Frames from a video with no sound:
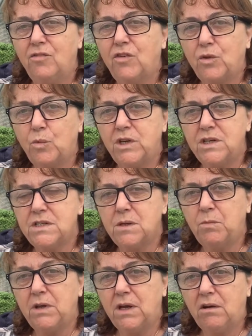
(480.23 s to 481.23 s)
the winter
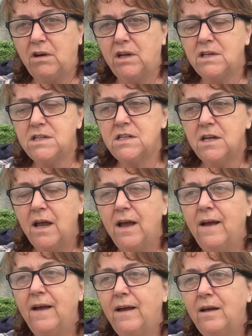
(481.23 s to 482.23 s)
period,
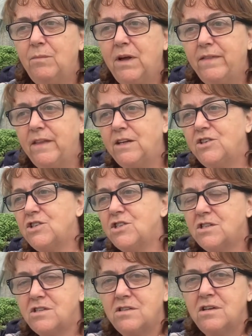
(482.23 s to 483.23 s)
and then
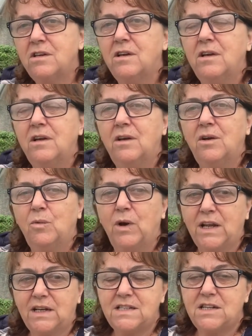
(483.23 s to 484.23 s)
just when
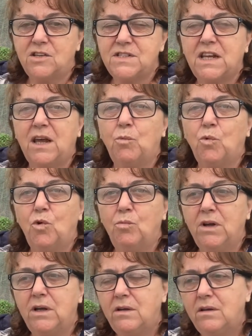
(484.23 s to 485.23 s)
it starts to get
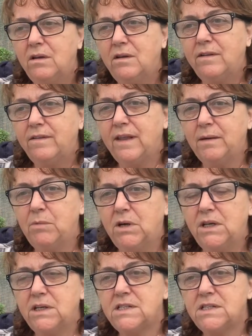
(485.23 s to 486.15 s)
warmer they might